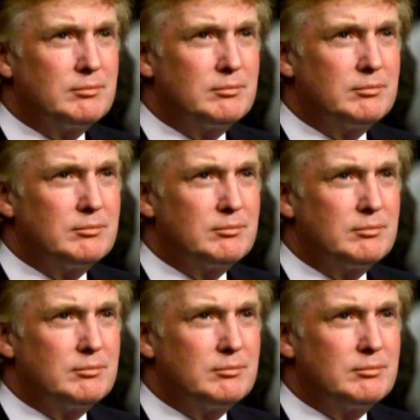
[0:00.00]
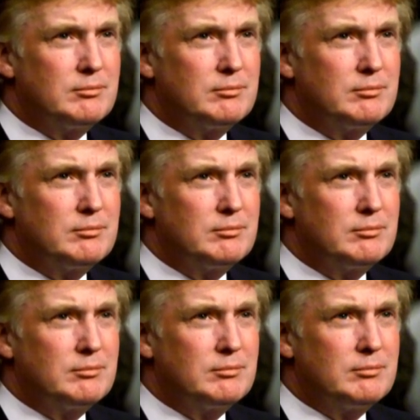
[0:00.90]

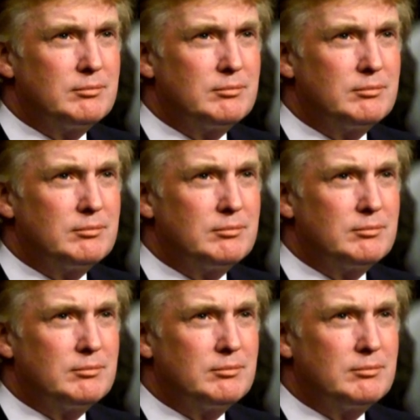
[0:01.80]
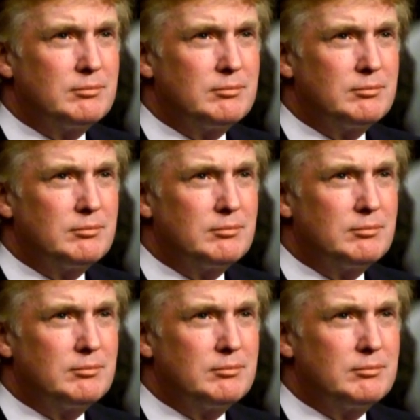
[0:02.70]

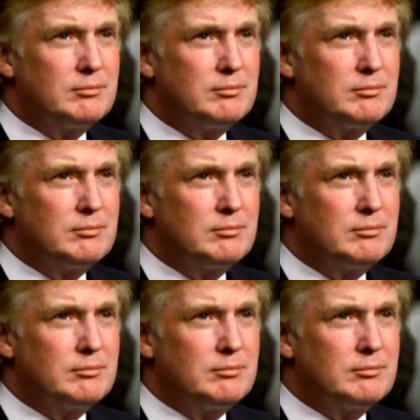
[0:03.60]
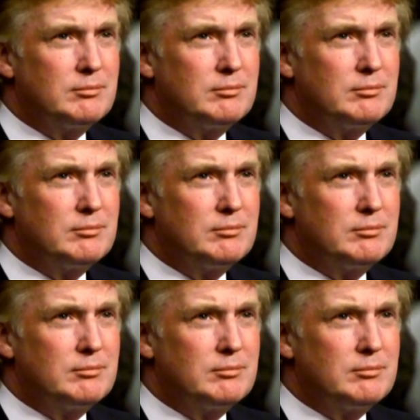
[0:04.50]

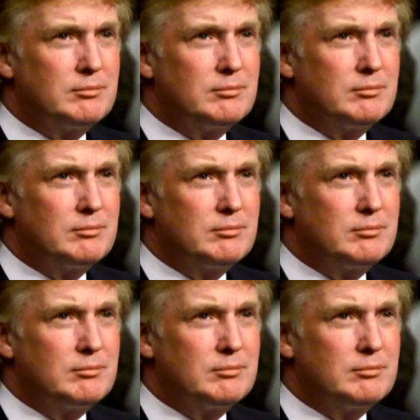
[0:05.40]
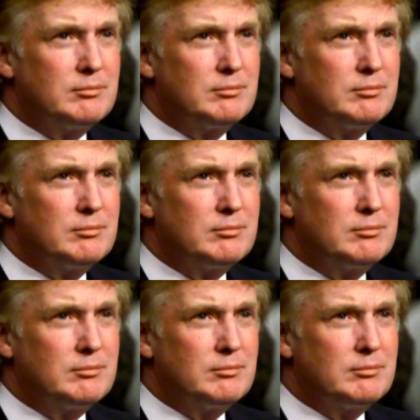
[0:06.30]

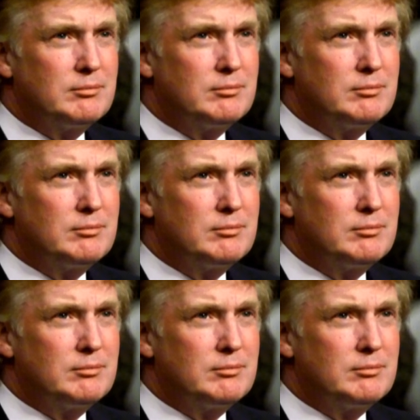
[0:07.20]
This person isn't speaking.